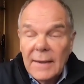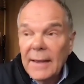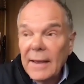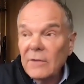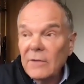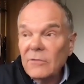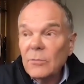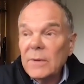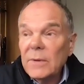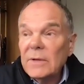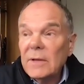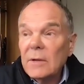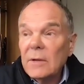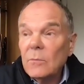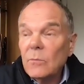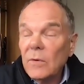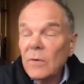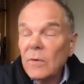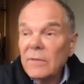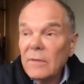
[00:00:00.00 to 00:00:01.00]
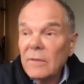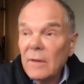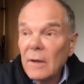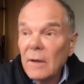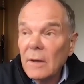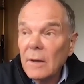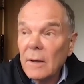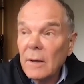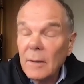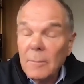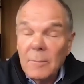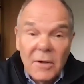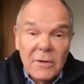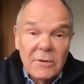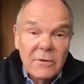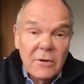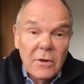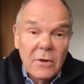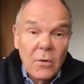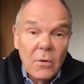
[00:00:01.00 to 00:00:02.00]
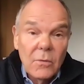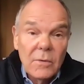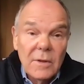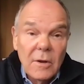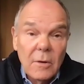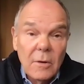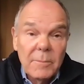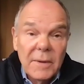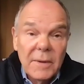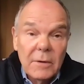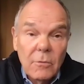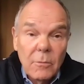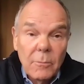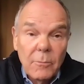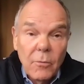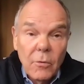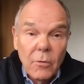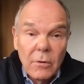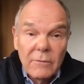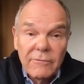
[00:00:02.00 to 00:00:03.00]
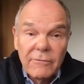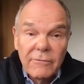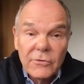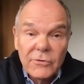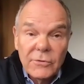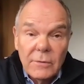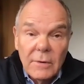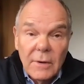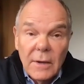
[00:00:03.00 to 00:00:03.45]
as we did with a month ago with our big report for